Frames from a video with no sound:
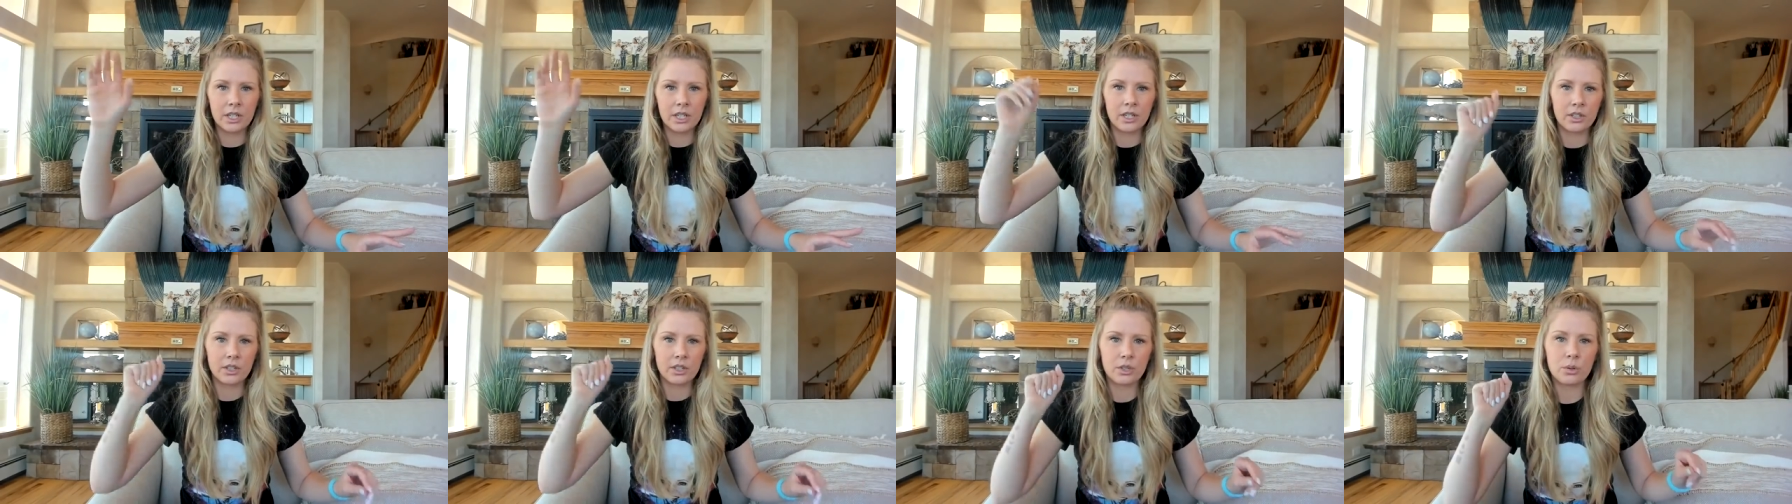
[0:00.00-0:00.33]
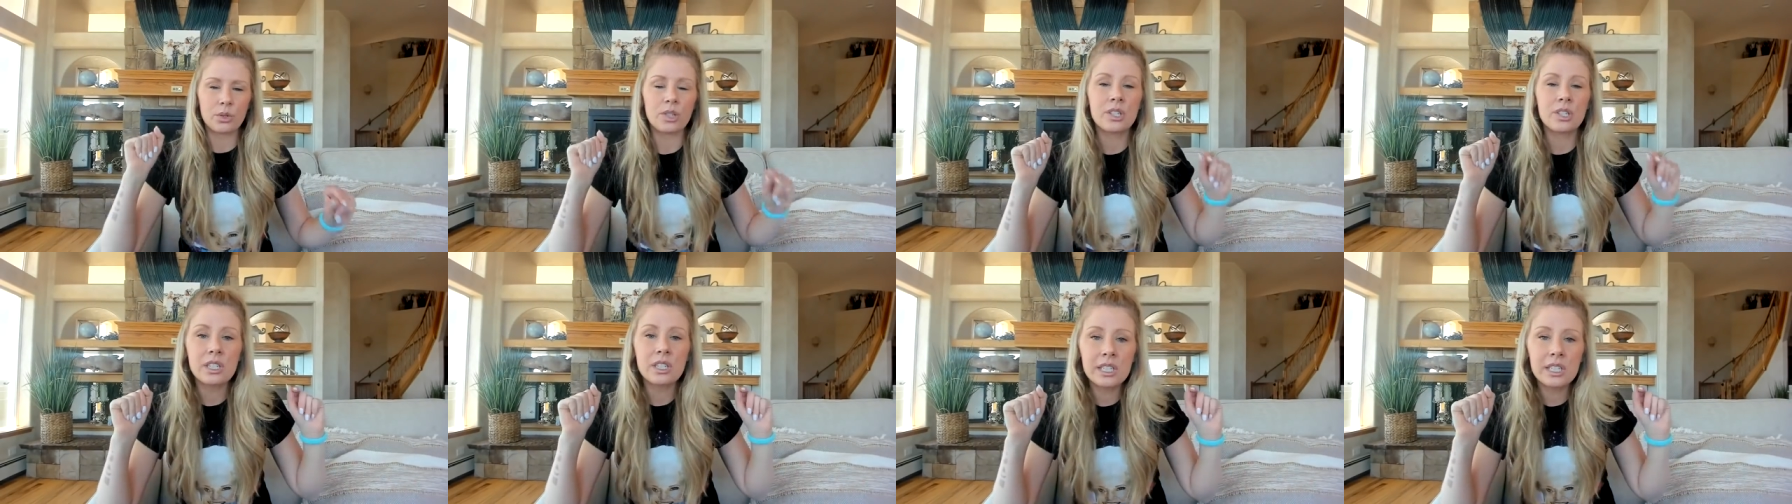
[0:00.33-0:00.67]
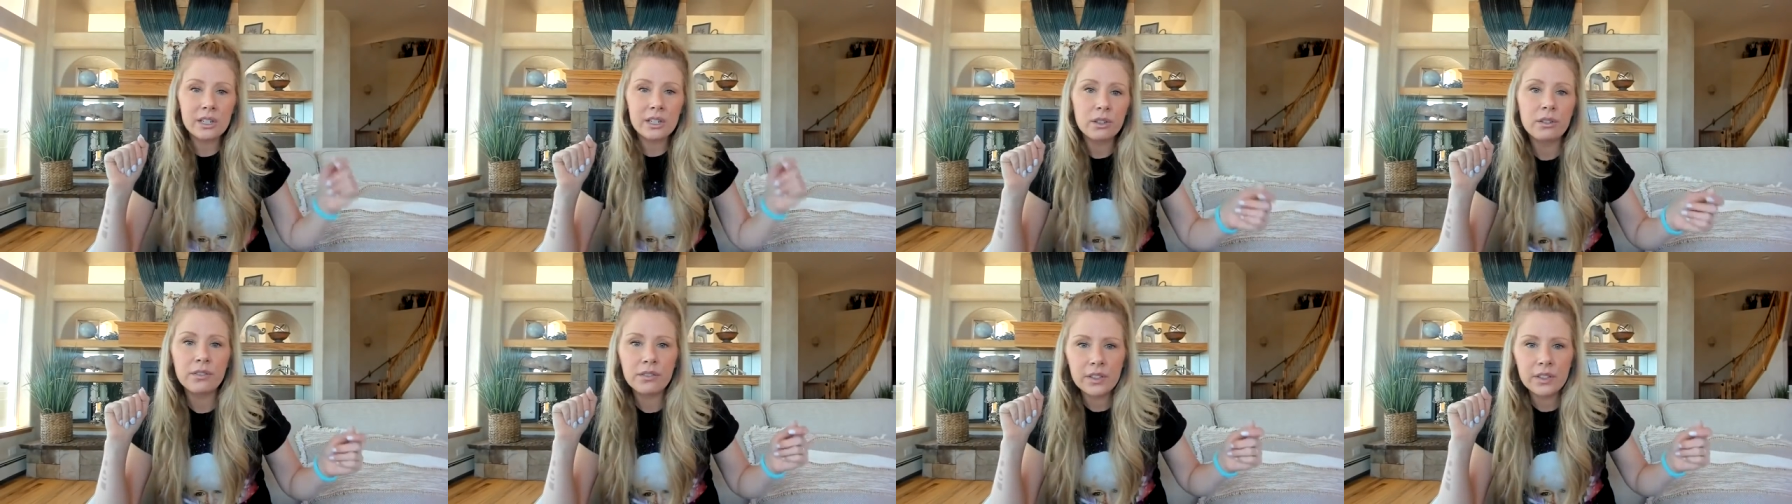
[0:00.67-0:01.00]
You
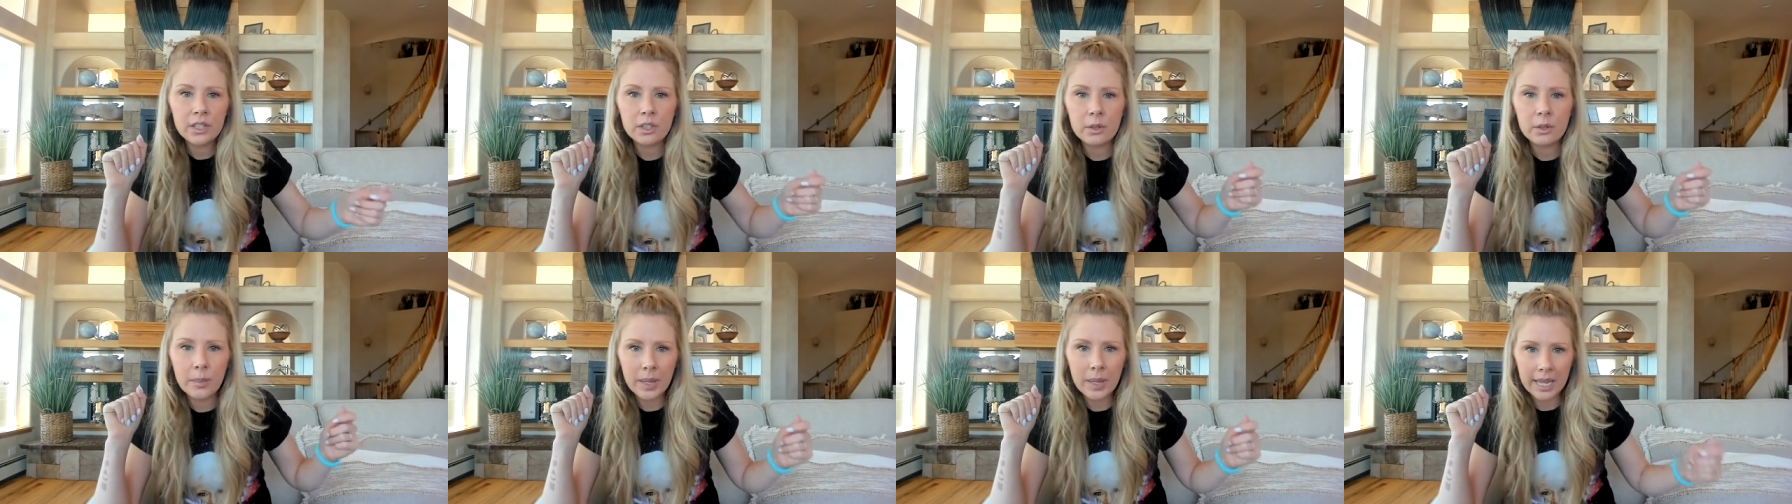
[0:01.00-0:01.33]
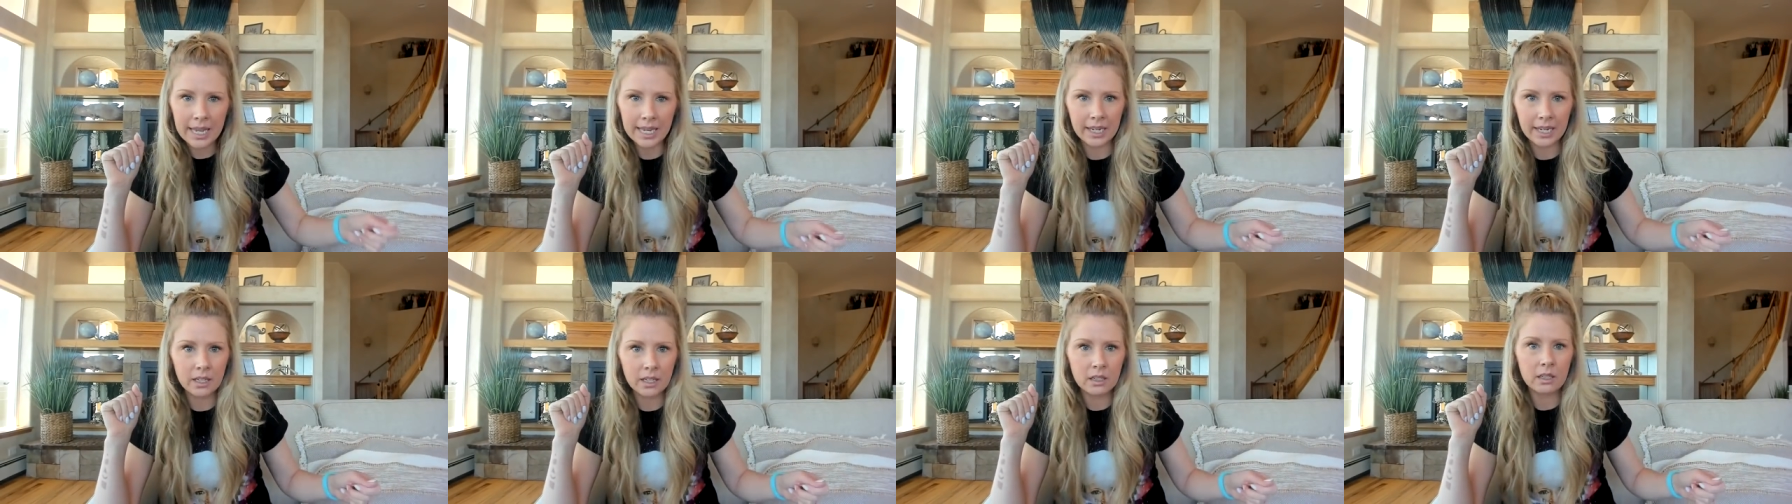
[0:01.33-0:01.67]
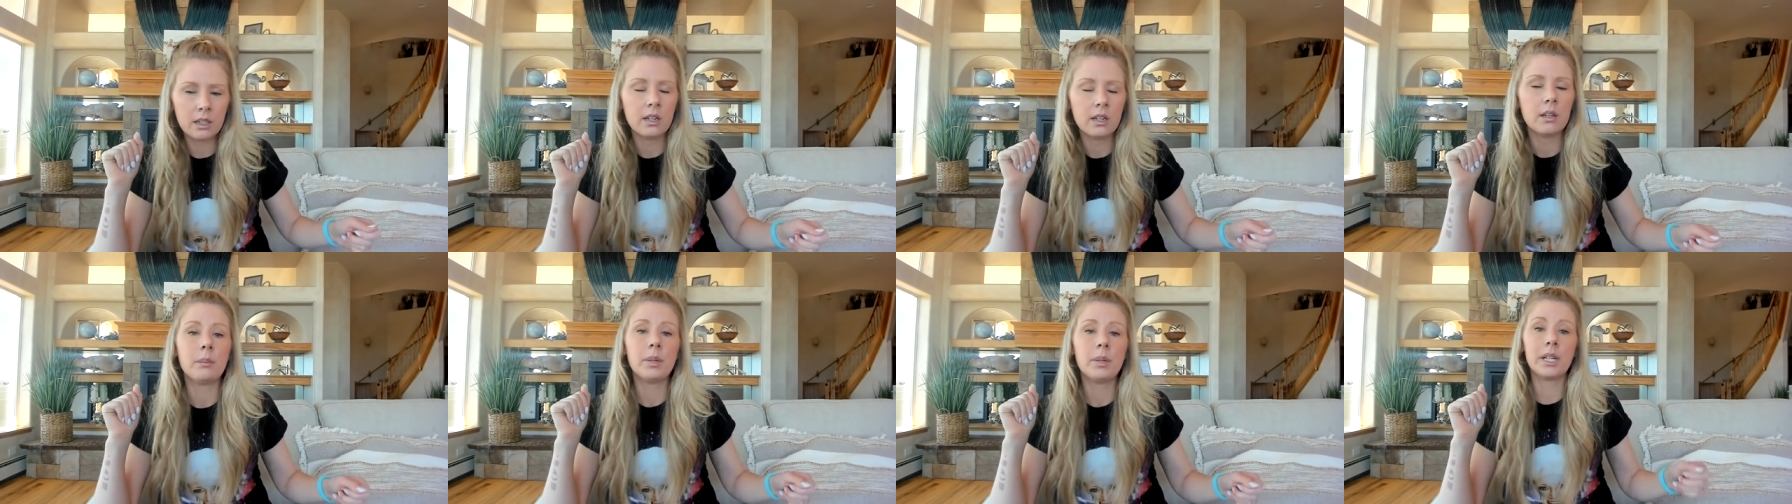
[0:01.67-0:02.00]
still feel the pain
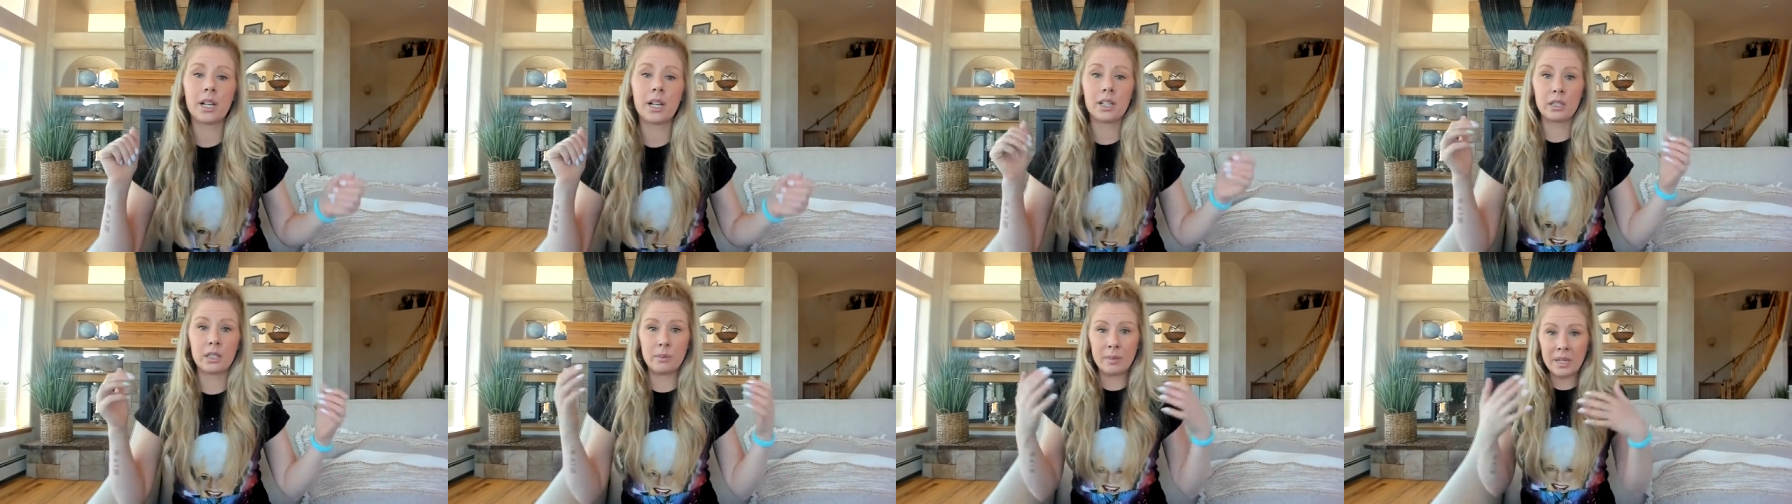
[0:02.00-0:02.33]
because